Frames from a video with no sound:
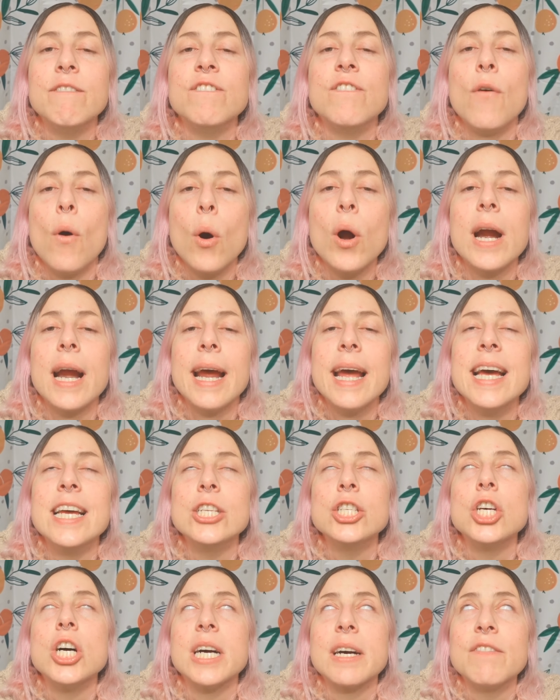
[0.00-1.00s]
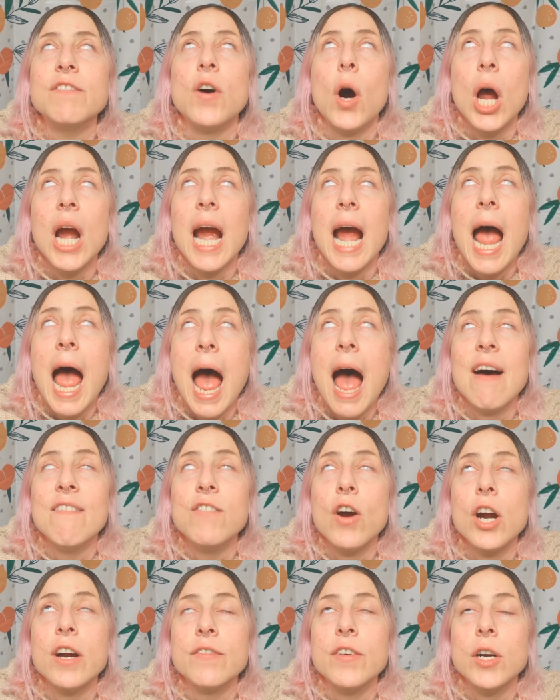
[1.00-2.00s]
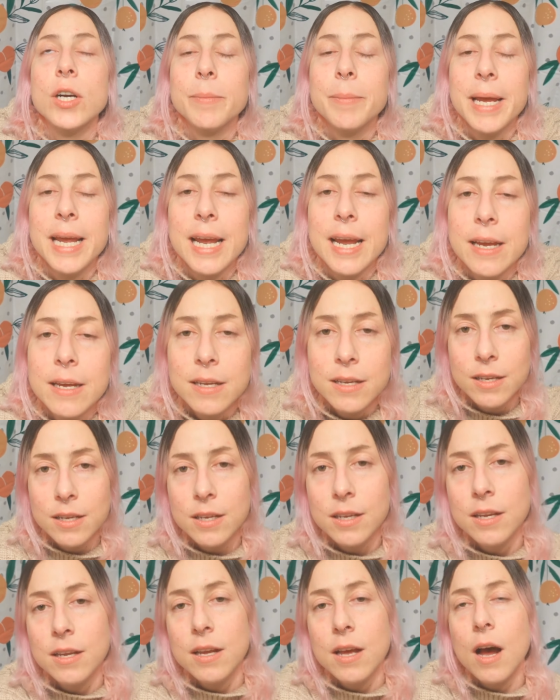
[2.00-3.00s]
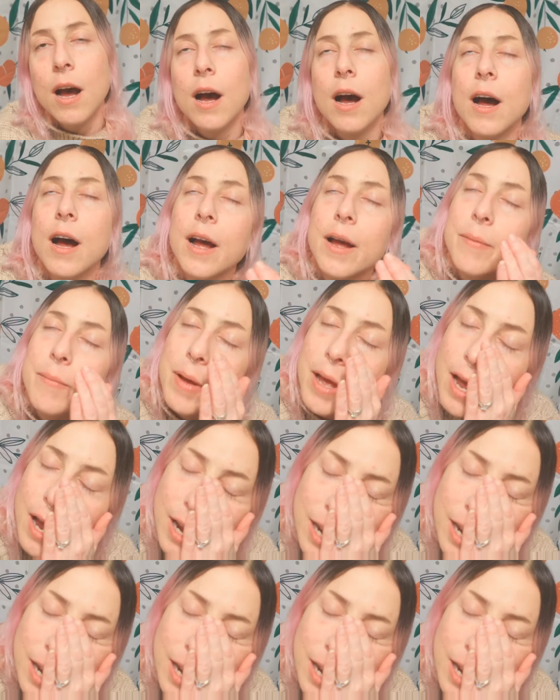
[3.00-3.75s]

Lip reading: for it took forever for me. I